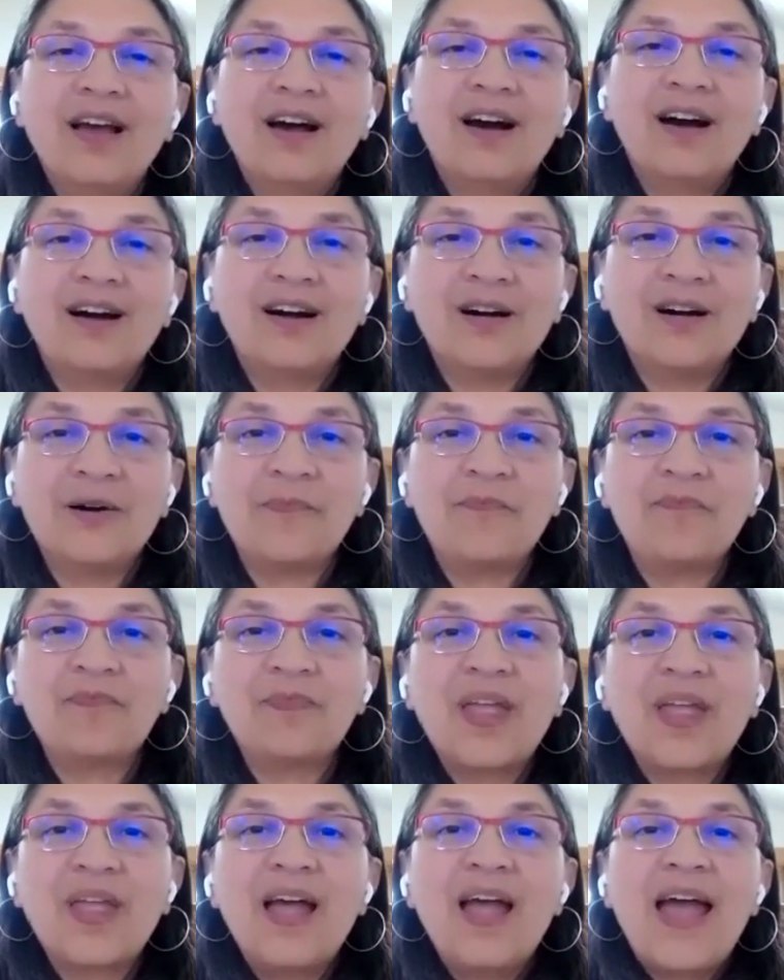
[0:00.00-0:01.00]
And
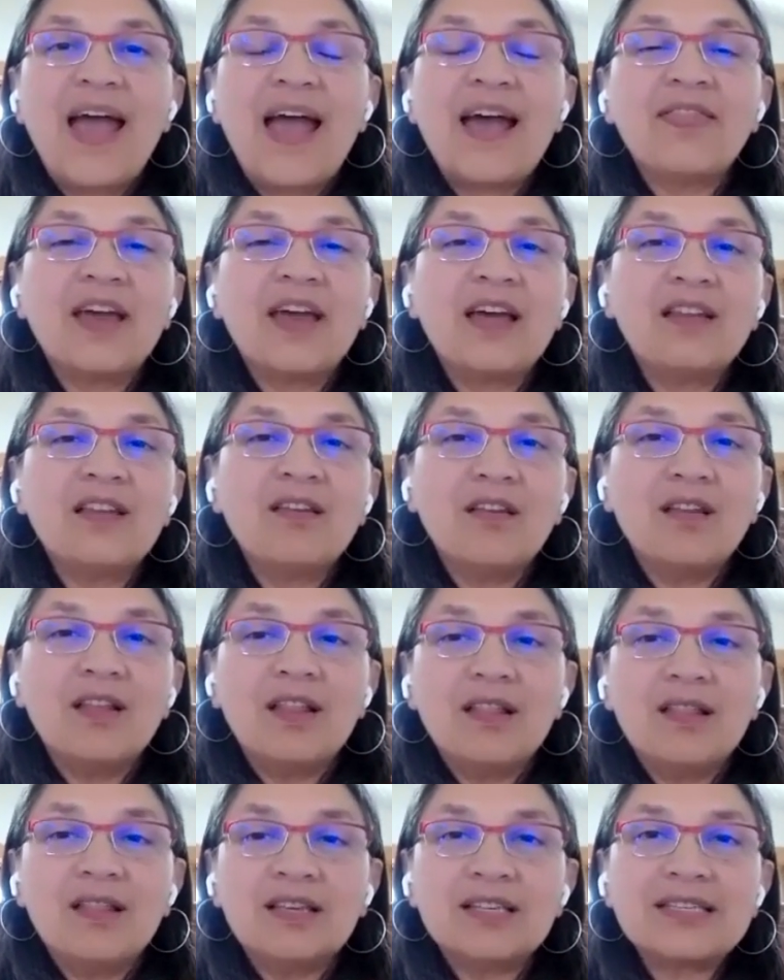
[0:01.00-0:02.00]
then
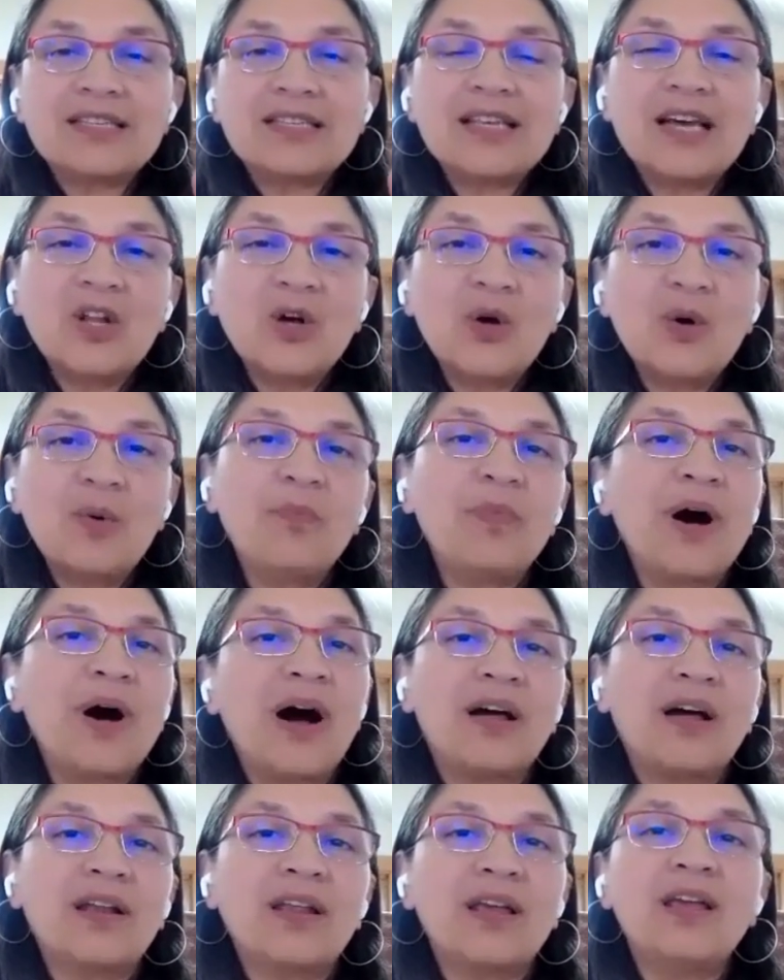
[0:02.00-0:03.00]
the subtle
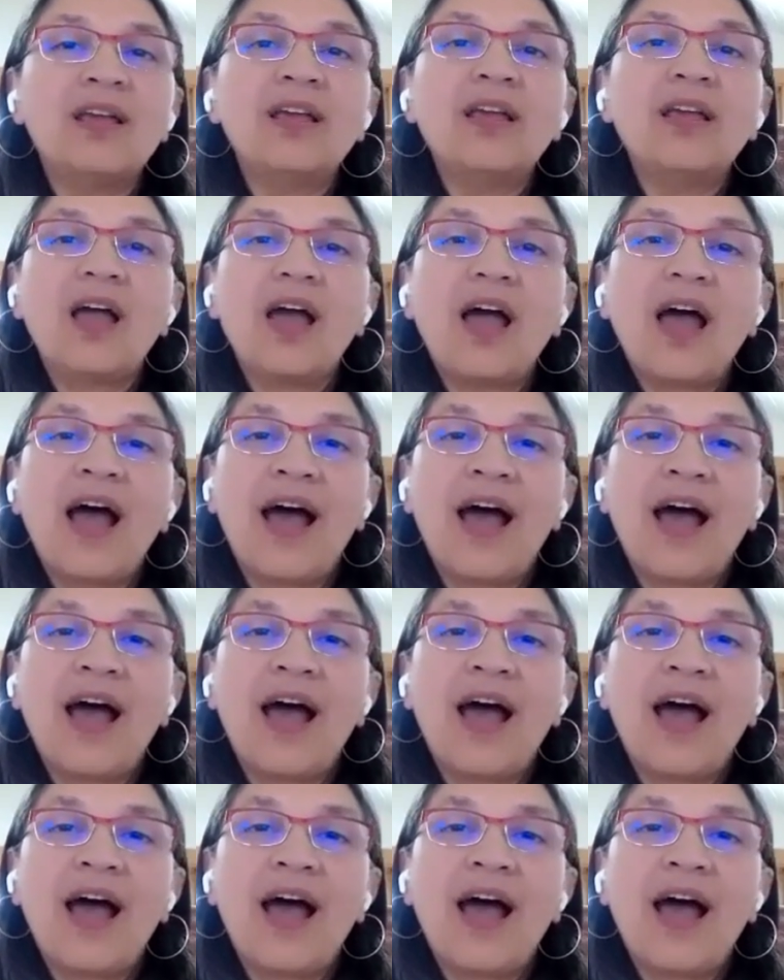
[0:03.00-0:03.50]
body